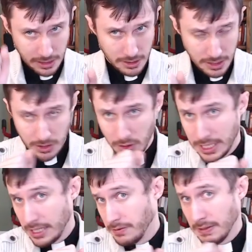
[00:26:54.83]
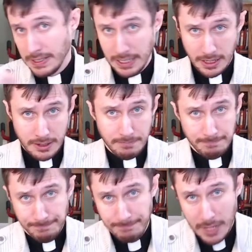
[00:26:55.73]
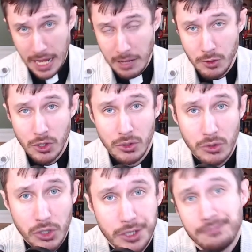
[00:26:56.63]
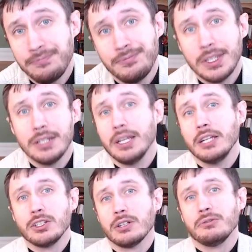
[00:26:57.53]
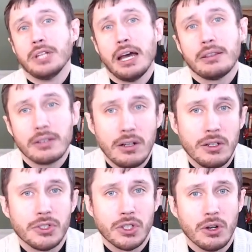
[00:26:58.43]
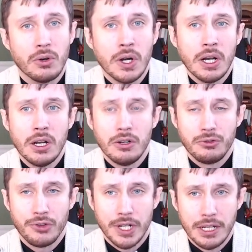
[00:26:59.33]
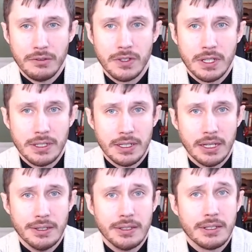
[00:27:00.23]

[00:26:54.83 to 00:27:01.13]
The anointing of the sick, absolution in danger of death, also forgives sins,